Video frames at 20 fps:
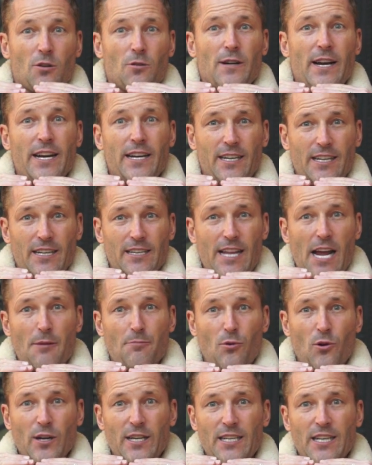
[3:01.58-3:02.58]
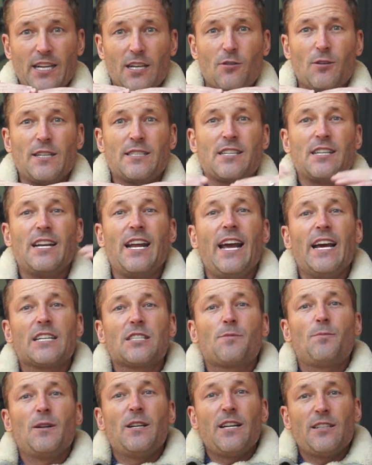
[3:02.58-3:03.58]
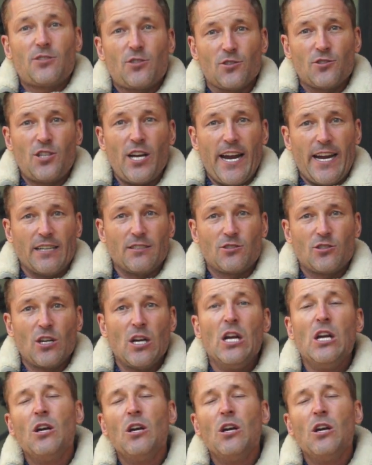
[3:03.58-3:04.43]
create it at that point, it creates an exponential change.